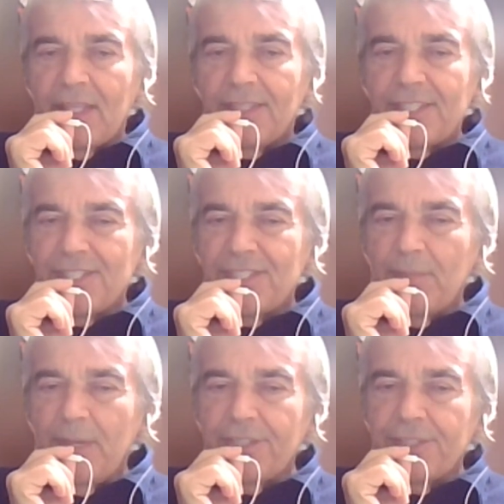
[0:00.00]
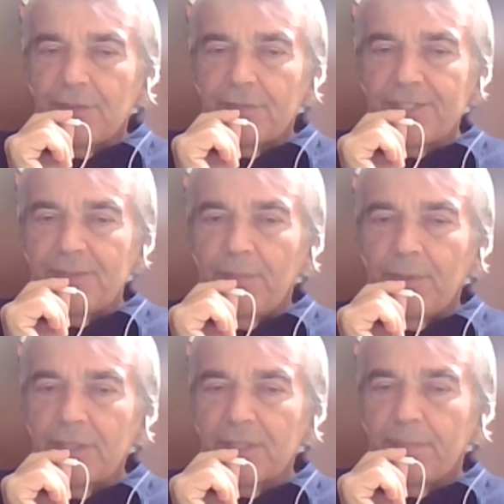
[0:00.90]
This is matter of
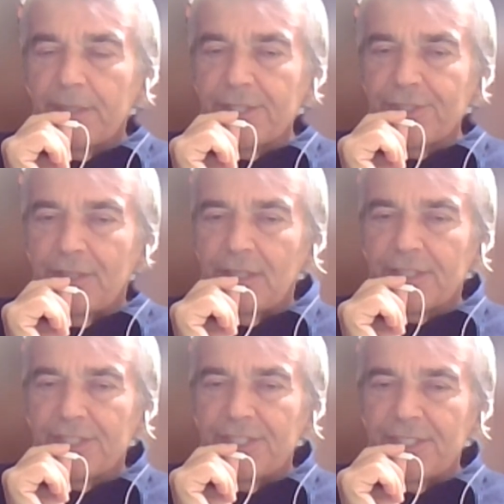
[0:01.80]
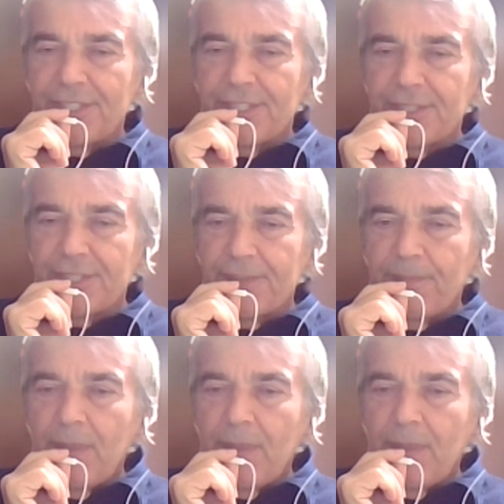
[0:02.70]
symbolic personal resistance,